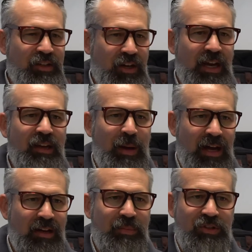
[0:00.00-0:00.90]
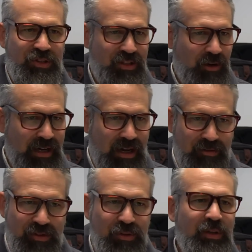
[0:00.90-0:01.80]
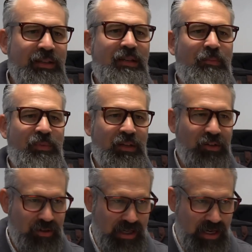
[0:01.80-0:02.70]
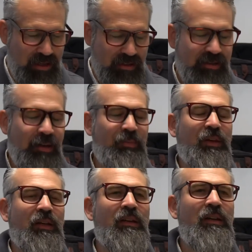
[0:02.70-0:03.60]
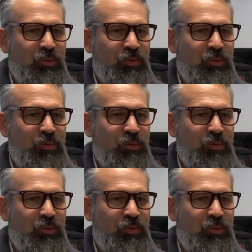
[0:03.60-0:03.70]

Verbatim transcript: in your head about it, but just going out and doing something, creating something.